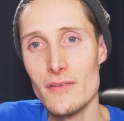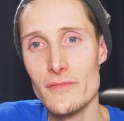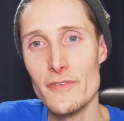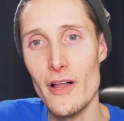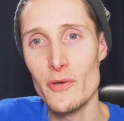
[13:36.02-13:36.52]

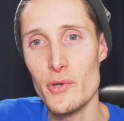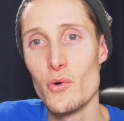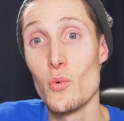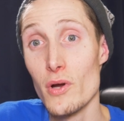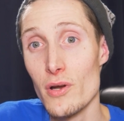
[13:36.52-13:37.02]
follow
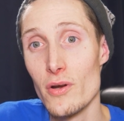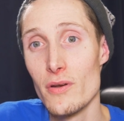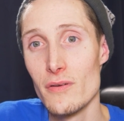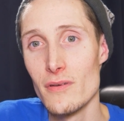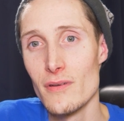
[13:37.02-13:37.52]
your
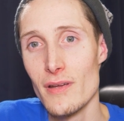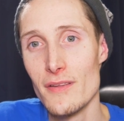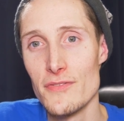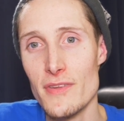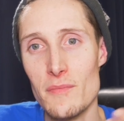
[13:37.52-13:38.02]
word
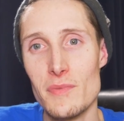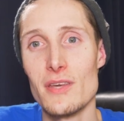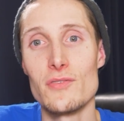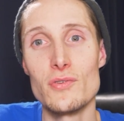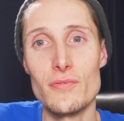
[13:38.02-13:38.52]
and send me
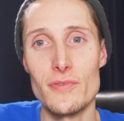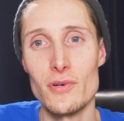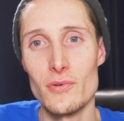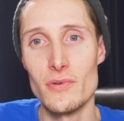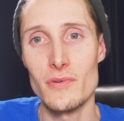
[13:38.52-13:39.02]
a new
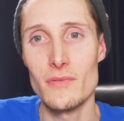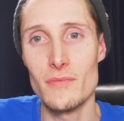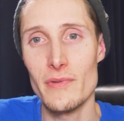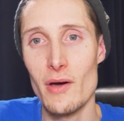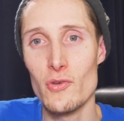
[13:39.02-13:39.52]
phone
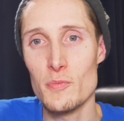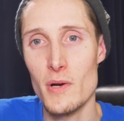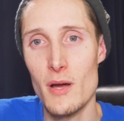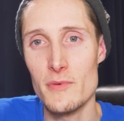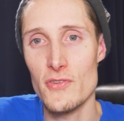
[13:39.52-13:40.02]
that was
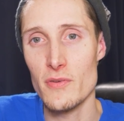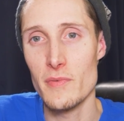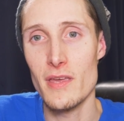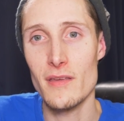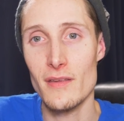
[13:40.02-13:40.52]
promised to
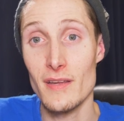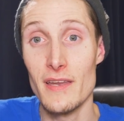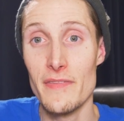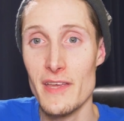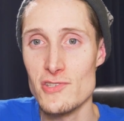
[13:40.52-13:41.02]
me.
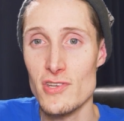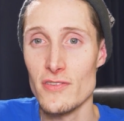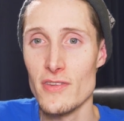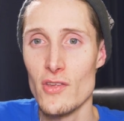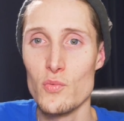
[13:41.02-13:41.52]
And then she
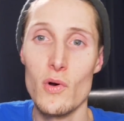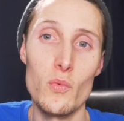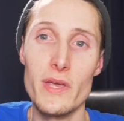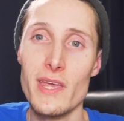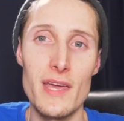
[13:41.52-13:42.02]
says, well,
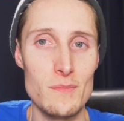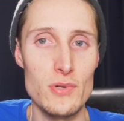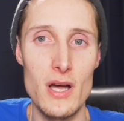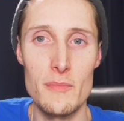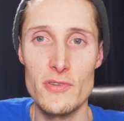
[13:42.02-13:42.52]
we can't
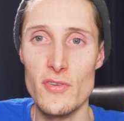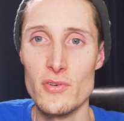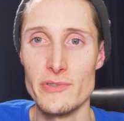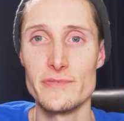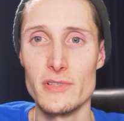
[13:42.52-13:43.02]
promise a
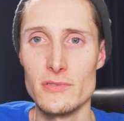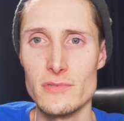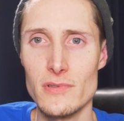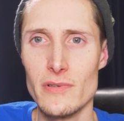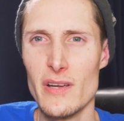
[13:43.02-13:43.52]
new
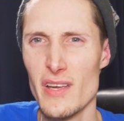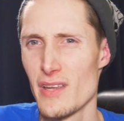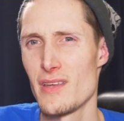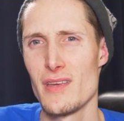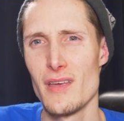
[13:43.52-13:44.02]
phone.
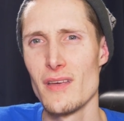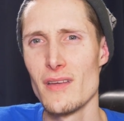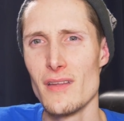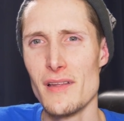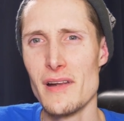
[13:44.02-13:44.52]

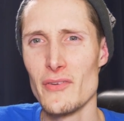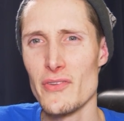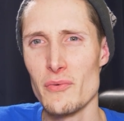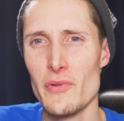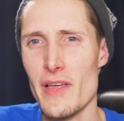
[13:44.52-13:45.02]
And I was
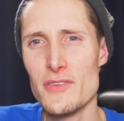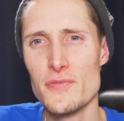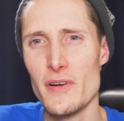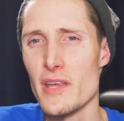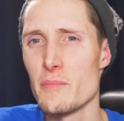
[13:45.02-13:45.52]
like, well, that's
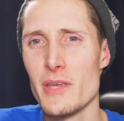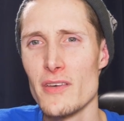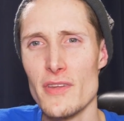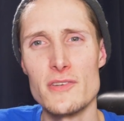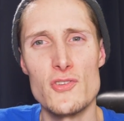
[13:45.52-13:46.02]
funny
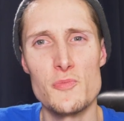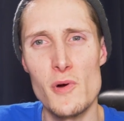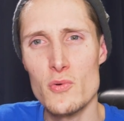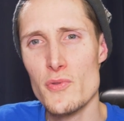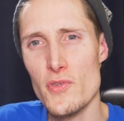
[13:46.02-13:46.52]
because I just
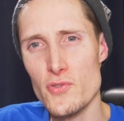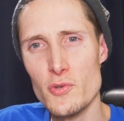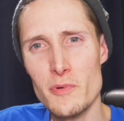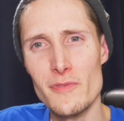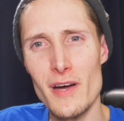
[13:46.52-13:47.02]
spoke with the
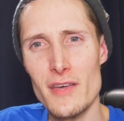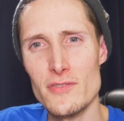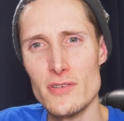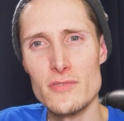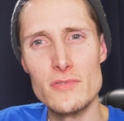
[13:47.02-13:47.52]

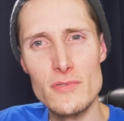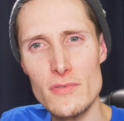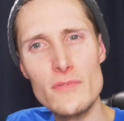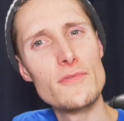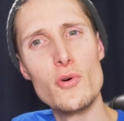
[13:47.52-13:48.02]
supervisor
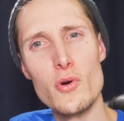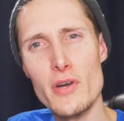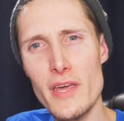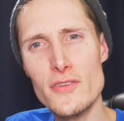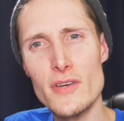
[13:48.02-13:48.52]
4
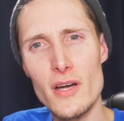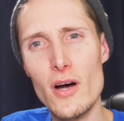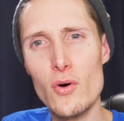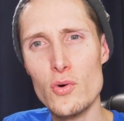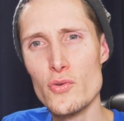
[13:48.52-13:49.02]
days
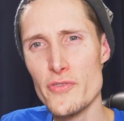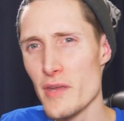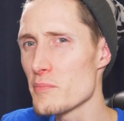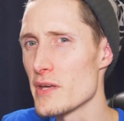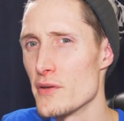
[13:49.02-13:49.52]
ago who
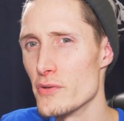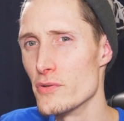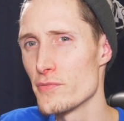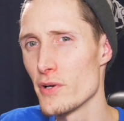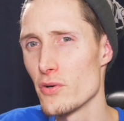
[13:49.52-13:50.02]
sent me a new
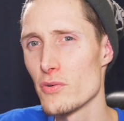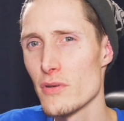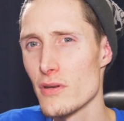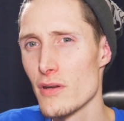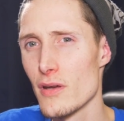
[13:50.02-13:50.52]
phone
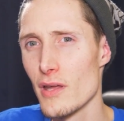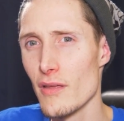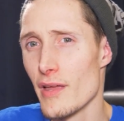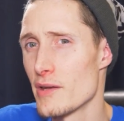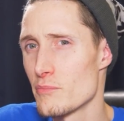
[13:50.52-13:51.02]

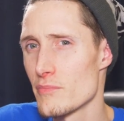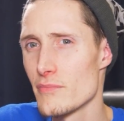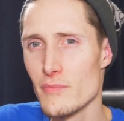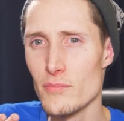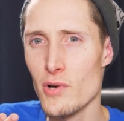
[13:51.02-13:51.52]
and
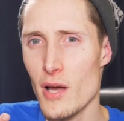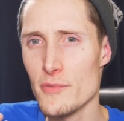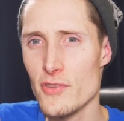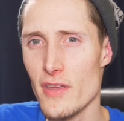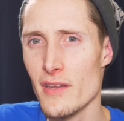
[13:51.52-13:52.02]

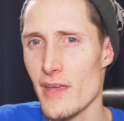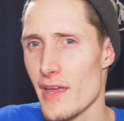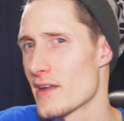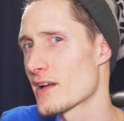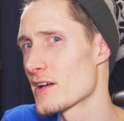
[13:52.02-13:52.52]
promised it,
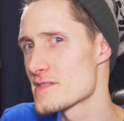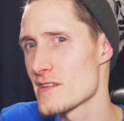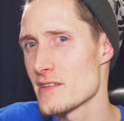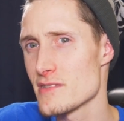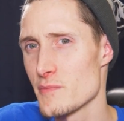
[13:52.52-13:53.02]
and it got
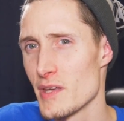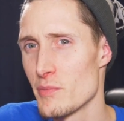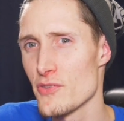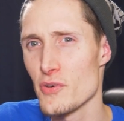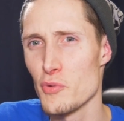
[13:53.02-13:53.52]
sent to me,
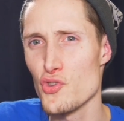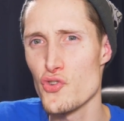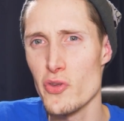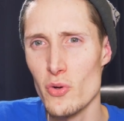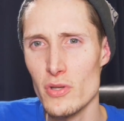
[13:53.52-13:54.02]
but someone
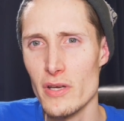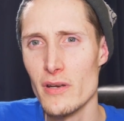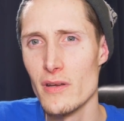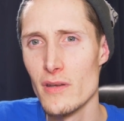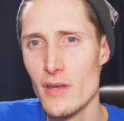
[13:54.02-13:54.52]
stole it.
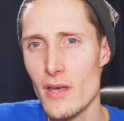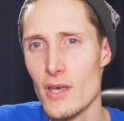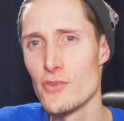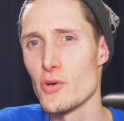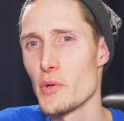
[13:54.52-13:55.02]

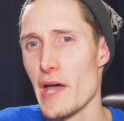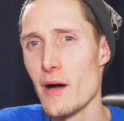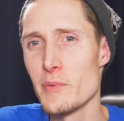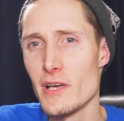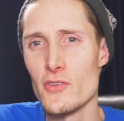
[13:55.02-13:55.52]
So now
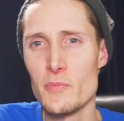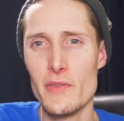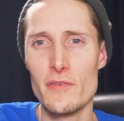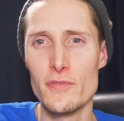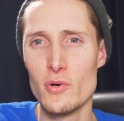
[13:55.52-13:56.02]
because
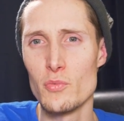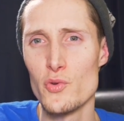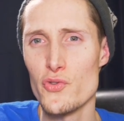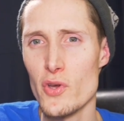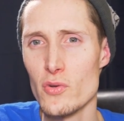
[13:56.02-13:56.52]
the phone
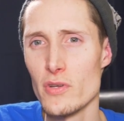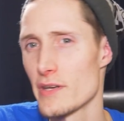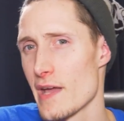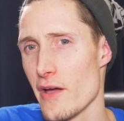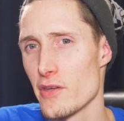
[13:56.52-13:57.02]
was stolen,
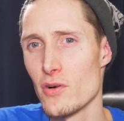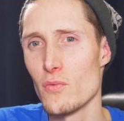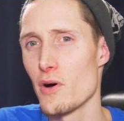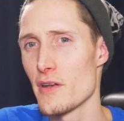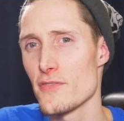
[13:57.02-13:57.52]
now you don't
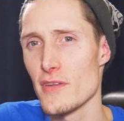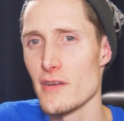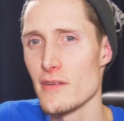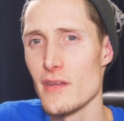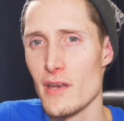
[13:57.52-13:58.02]
want to send
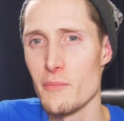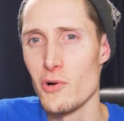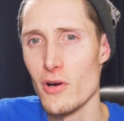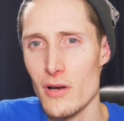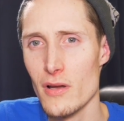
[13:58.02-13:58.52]
it
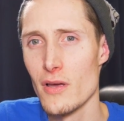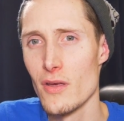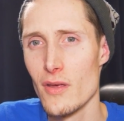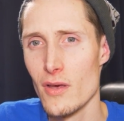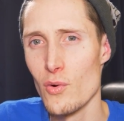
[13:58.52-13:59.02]
anymore.
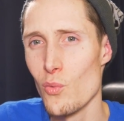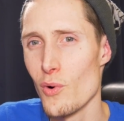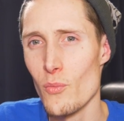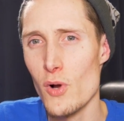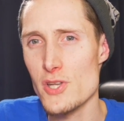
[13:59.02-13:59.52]

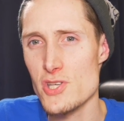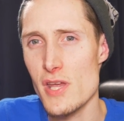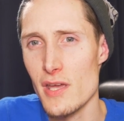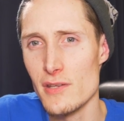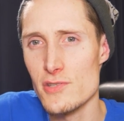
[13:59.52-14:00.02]
Well, what
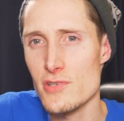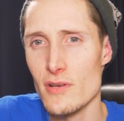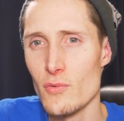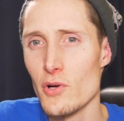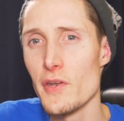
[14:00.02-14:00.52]
changed?
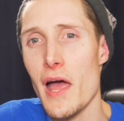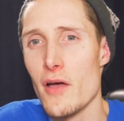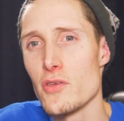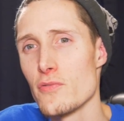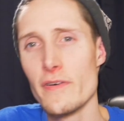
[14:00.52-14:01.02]
Well, now
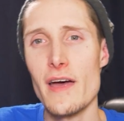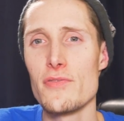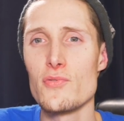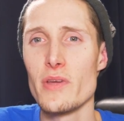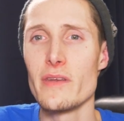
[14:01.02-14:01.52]
you've had 3